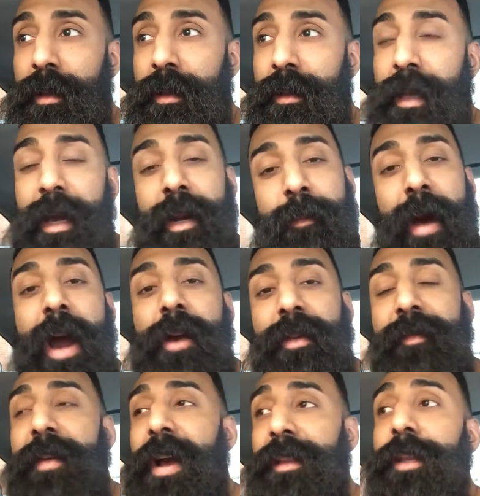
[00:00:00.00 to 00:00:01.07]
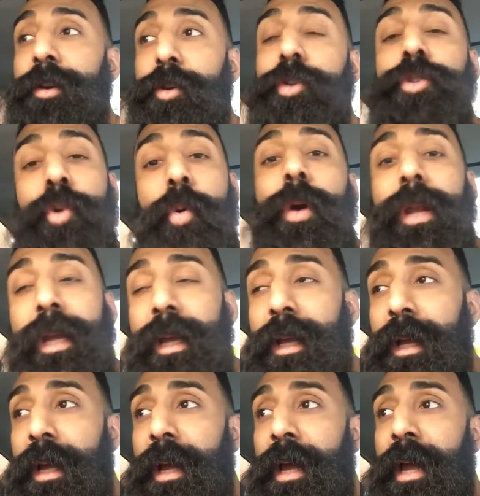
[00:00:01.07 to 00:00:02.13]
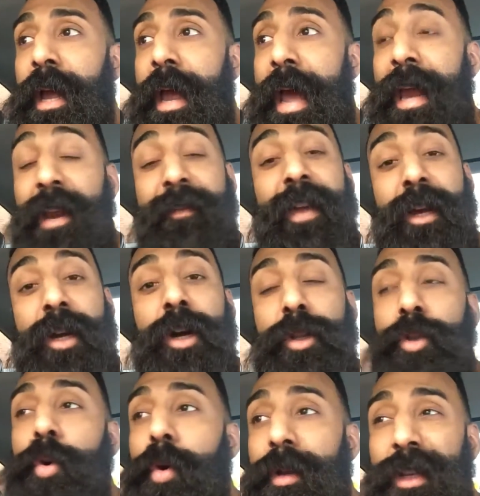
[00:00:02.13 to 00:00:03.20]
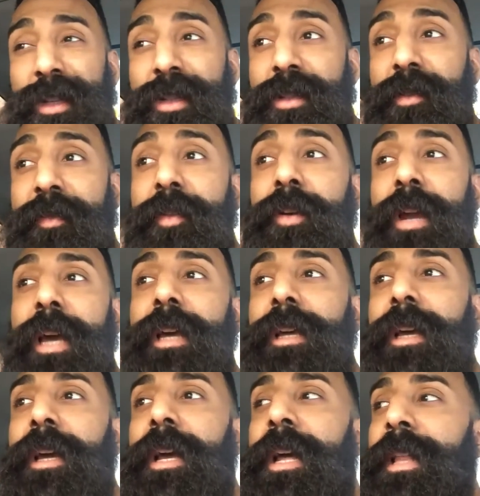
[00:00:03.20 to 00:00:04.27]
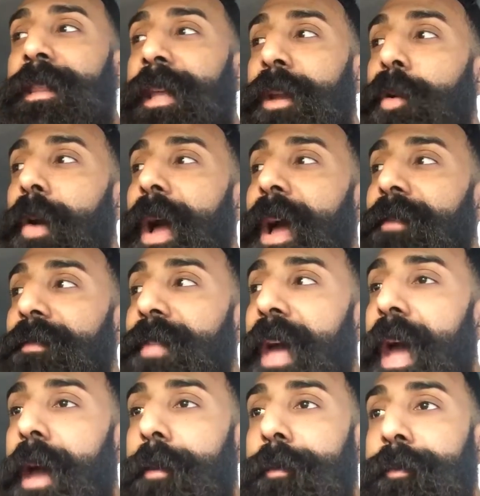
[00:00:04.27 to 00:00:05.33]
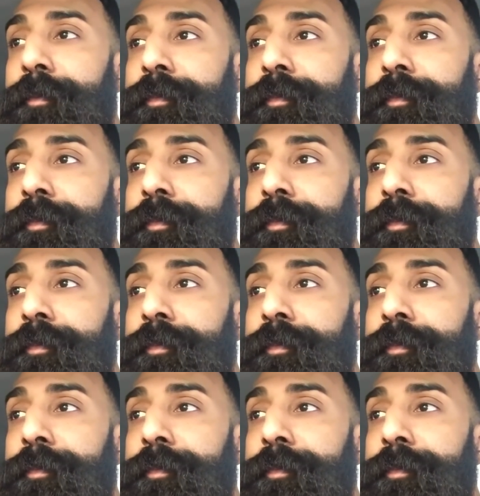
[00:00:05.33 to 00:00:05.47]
they admire the fact that you're doing it. And if they could do it, they just feel like they don't have that